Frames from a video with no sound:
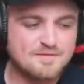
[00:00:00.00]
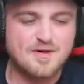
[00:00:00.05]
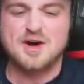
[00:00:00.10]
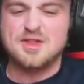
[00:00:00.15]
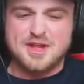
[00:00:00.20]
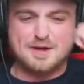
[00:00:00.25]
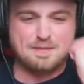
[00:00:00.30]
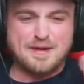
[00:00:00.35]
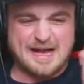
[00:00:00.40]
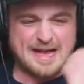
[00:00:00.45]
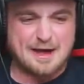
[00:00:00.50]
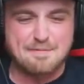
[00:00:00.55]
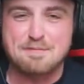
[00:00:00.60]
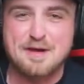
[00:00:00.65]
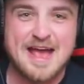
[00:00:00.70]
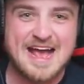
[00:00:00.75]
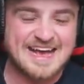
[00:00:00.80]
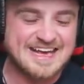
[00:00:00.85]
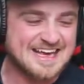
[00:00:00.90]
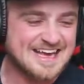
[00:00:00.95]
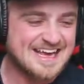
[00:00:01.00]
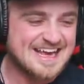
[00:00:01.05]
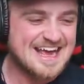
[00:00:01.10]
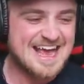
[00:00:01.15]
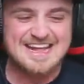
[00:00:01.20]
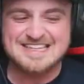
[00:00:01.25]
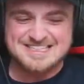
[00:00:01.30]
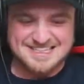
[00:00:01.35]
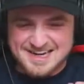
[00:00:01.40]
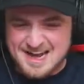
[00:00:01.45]
for the pick a pick?
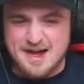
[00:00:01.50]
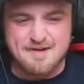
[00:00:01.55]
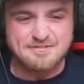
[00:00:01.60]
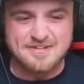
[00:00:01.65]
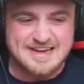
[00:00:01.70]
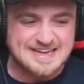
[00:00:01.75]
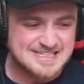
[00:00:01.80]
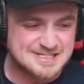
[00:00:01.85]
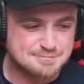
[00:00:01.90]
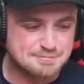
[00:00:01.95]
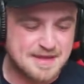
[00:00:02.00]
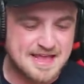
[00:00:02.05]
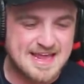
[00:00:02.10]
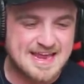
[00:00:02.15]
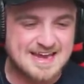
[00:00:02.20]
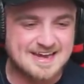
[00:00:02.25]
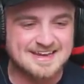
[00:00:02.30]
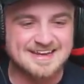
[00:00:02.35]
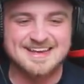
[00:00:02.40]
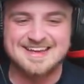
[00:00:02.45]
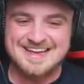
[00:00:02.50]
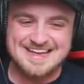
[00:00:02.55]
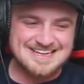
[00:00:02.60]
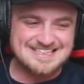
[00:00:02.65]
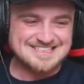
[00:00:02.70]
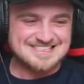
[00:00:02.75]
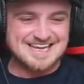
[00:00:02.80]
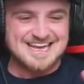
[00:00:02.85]
It's lovely speed. He